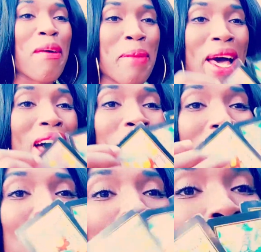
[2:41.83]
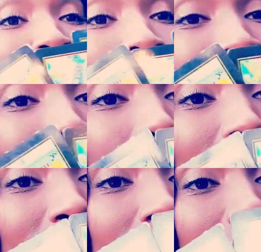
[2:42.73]
Pile one, you are
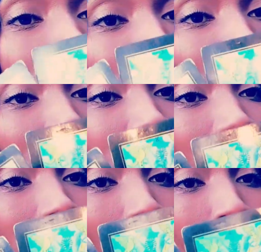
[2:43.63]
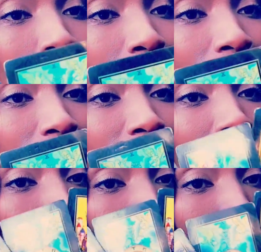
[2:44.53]
manifesting a whole lot of abundance in
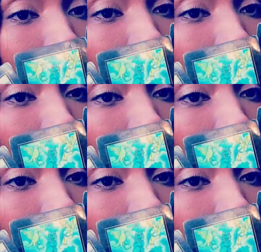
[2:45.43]
your life,